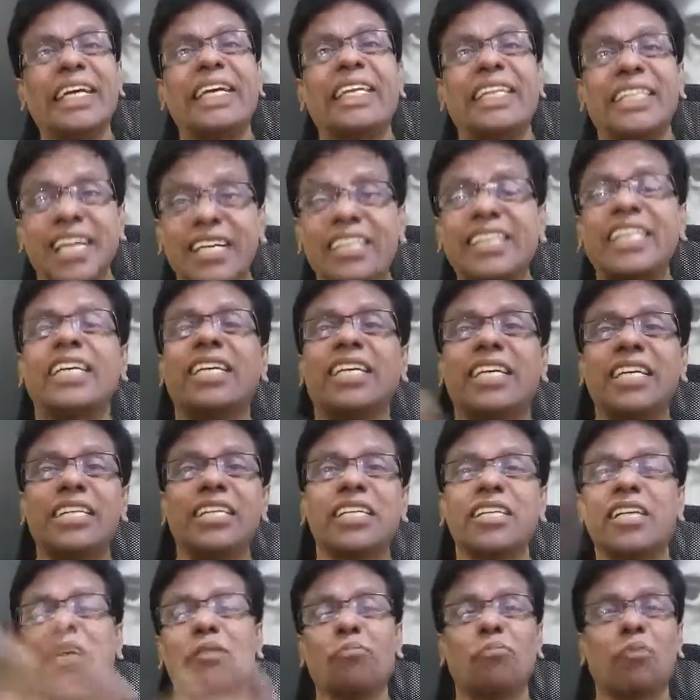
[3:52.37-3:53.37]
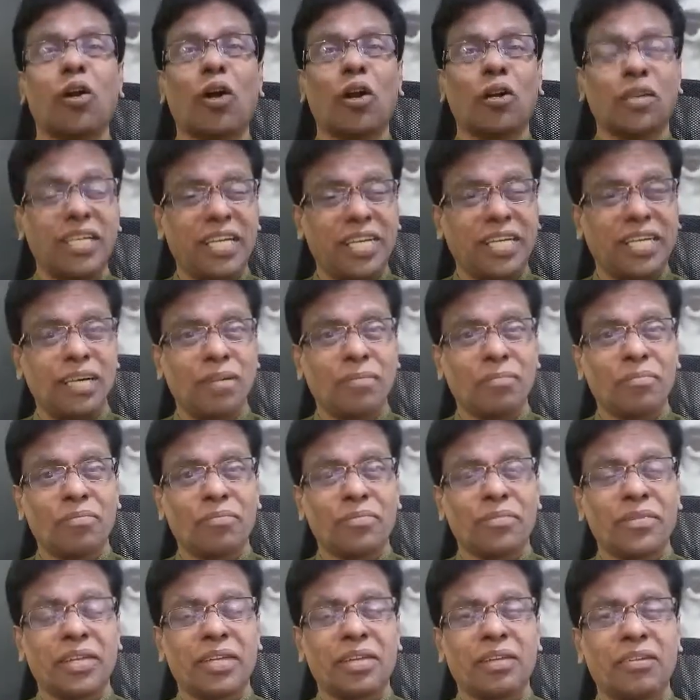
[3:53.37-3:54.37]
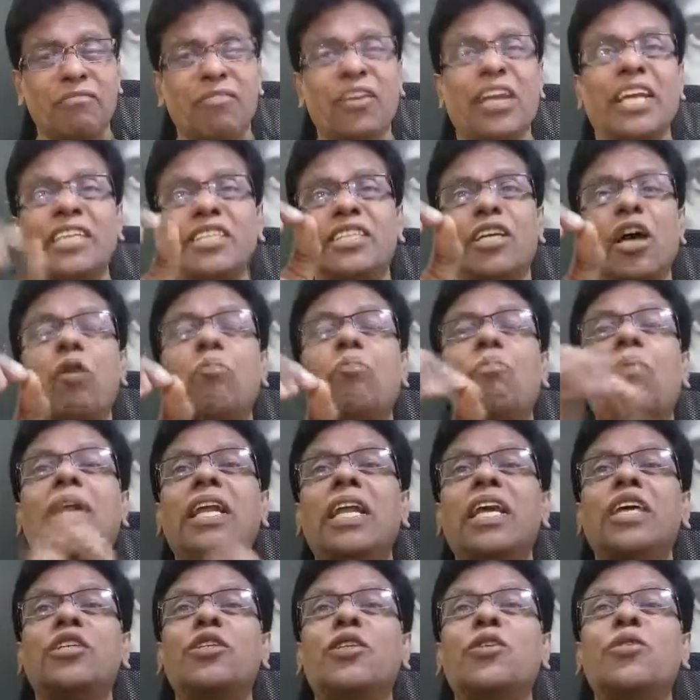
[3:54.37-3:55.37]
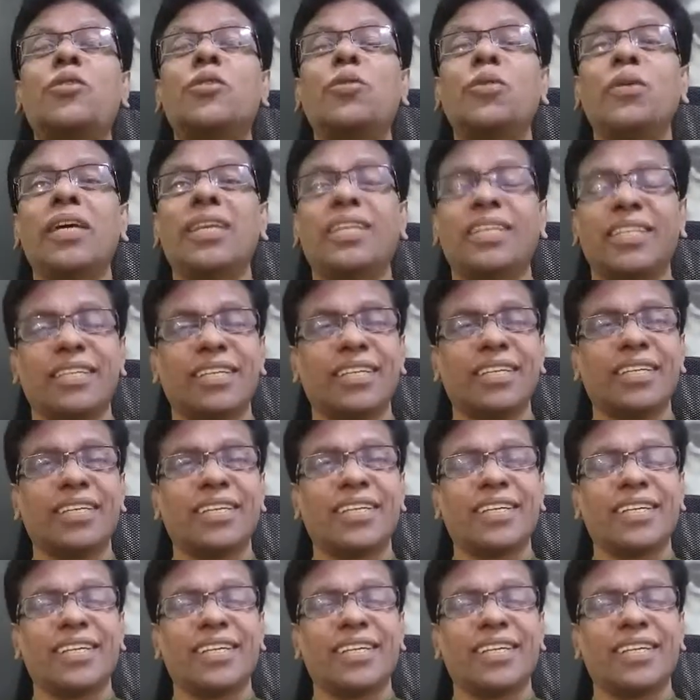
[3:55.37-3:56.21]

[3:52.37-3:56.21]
That's the reason I brought it. For example, a student,